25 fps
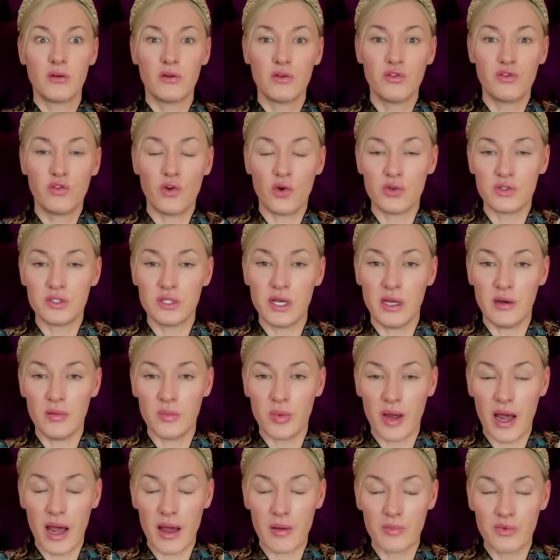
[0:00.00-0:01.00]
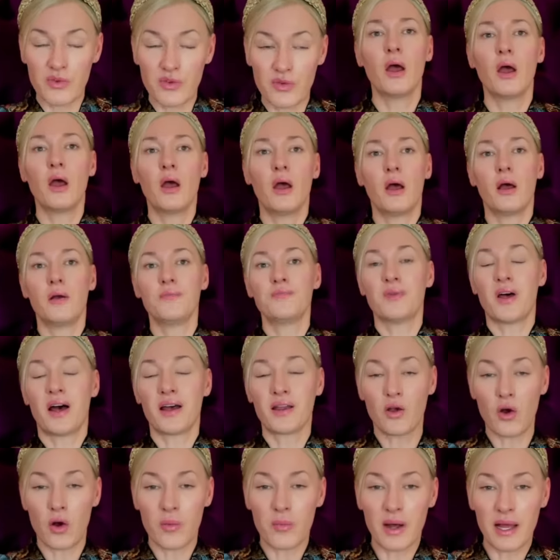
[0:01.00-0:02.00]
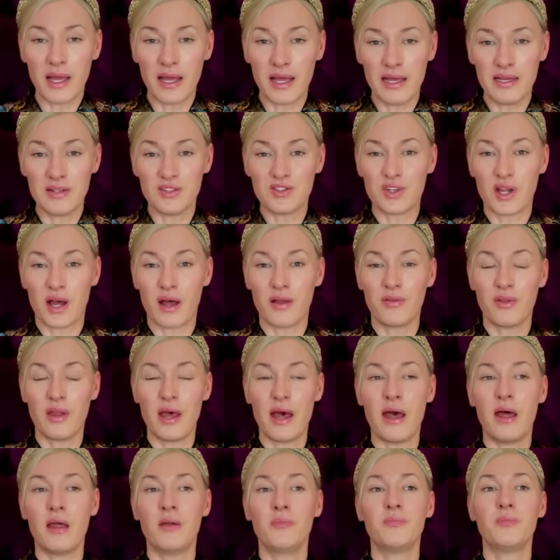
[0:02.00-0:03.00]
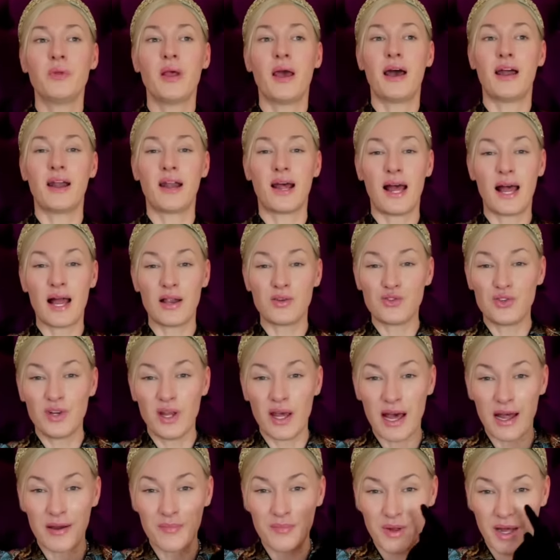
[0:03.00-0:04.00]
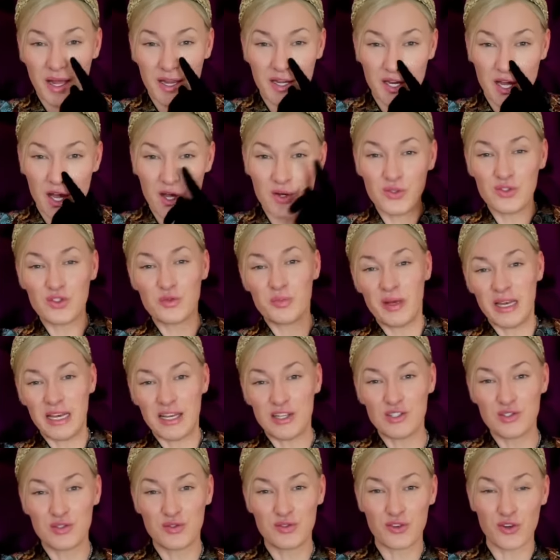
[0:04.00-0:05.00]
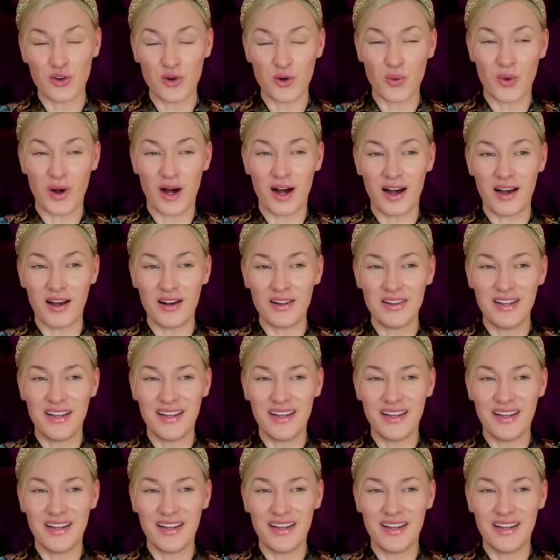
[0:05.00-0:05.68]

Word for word: 14 perhaps. I got my ears done then, and I actually had my nose pierced for a while.